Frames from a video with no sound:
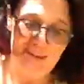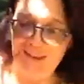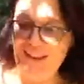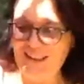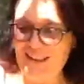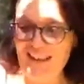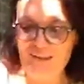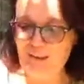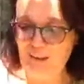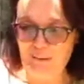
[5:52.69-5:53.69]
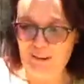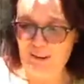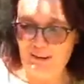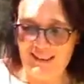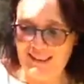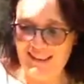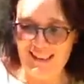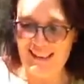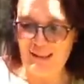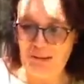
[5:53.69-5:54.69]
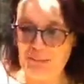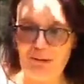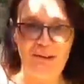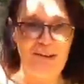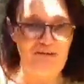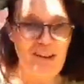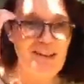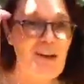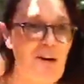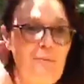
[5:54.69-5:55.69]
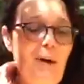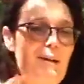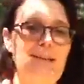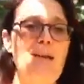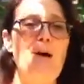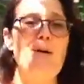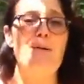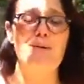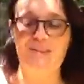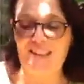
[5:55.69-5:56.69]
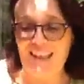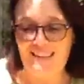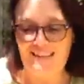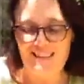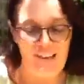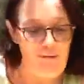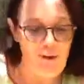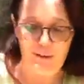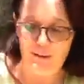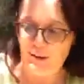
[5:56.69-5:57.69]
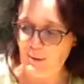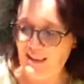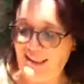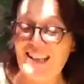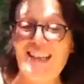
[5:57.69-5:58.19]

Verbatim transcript: So that, that was so interesting. I literally put the first card back, and no, and then focus appeared.